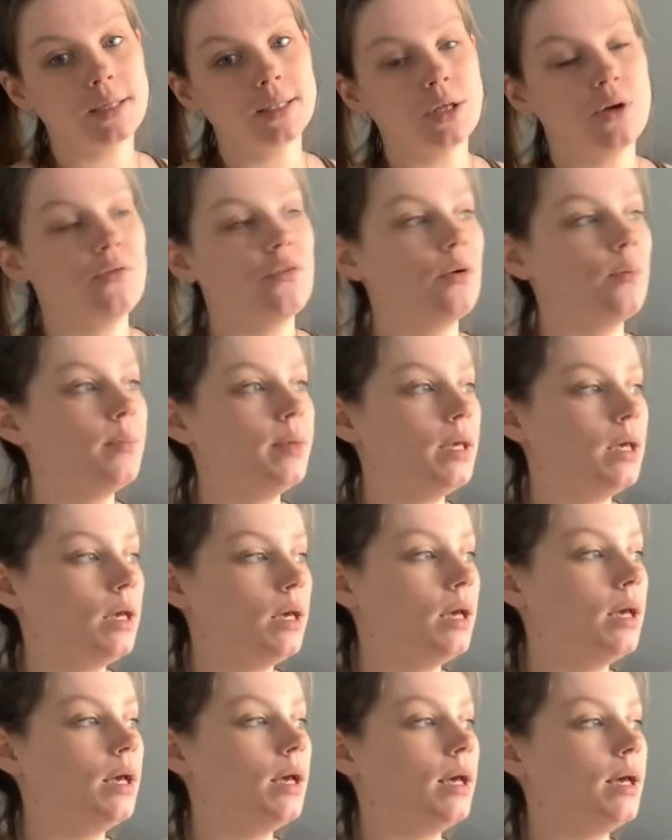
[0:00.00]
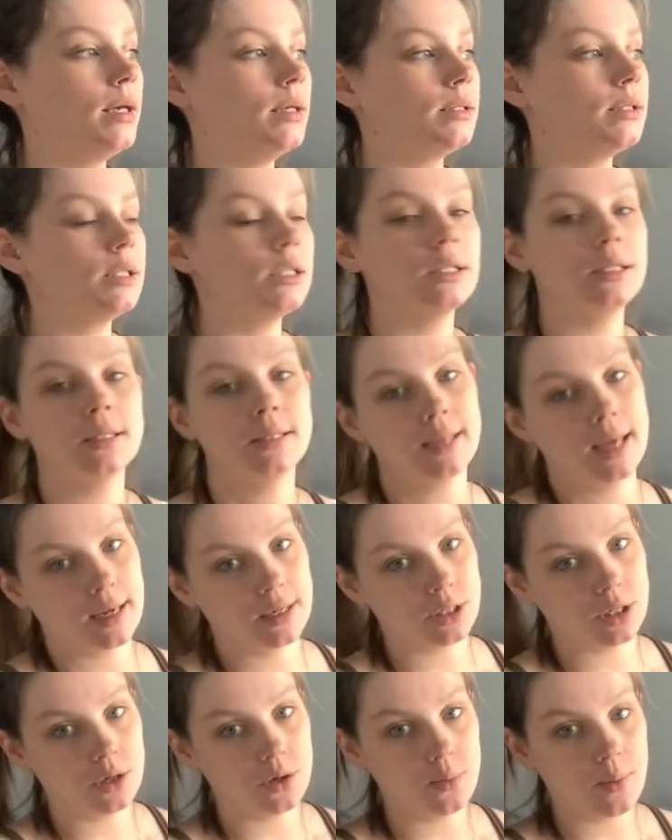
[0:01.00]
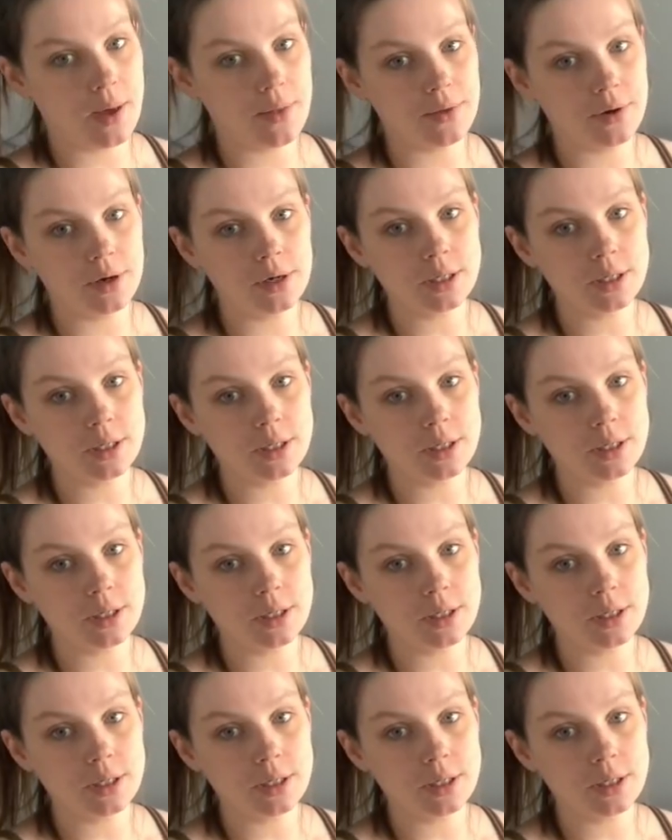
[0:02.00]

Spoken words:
So for me, it's sandal weather,